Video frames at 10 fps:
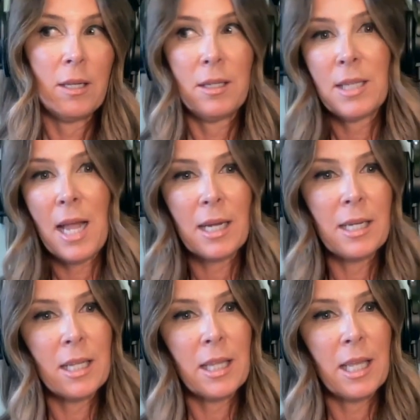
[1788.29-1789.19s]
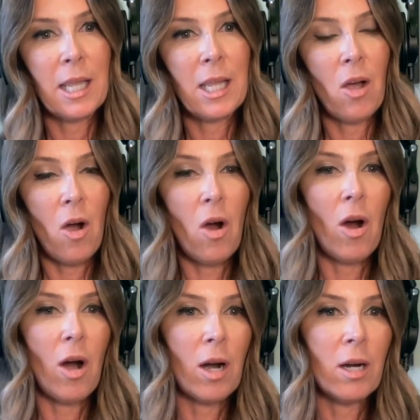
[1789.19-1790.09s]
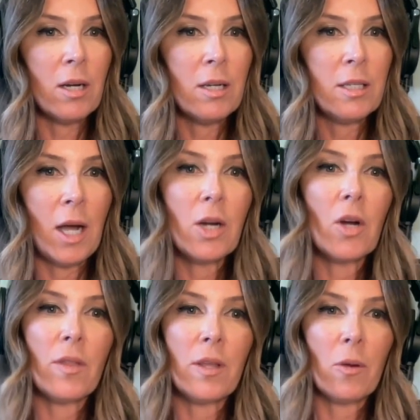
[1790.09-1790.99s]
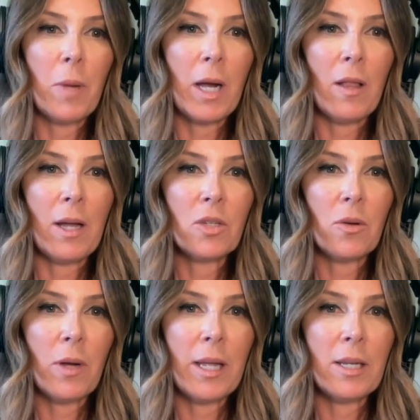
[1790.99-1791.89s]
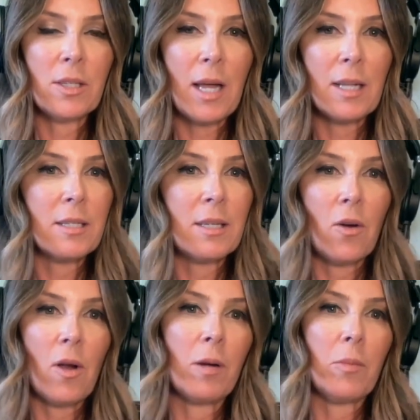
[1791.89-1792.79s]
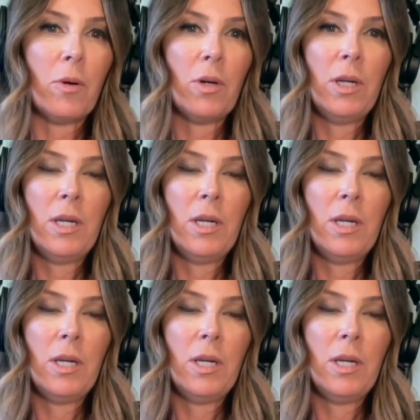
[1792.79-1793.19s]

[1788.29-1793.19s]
technically are younger than their biological age. That's incredible.